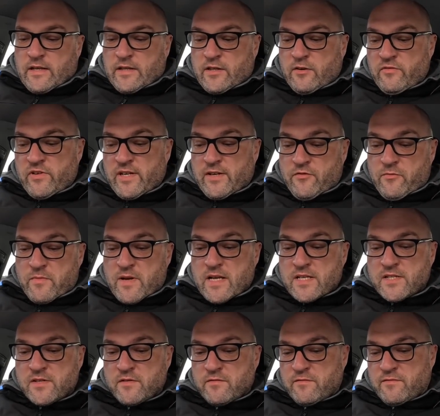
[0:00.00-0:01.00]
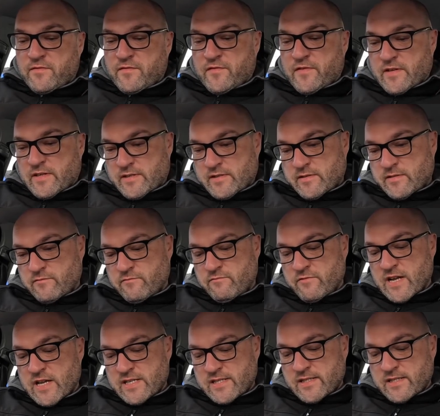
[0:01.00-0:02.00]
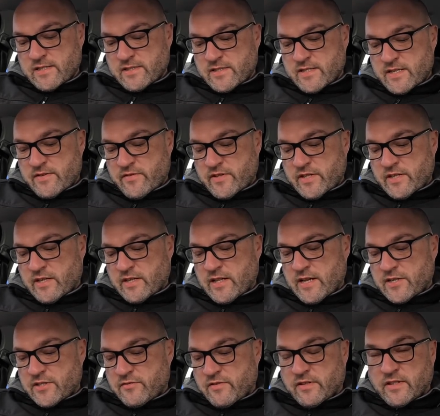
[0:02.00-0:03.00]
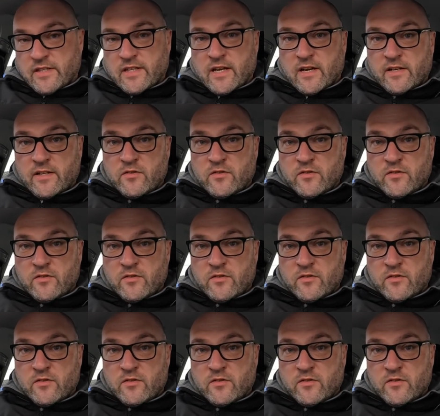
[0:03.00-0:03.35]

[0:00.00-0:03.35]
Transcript: Don't really have a massive wrestling D V D collection like that.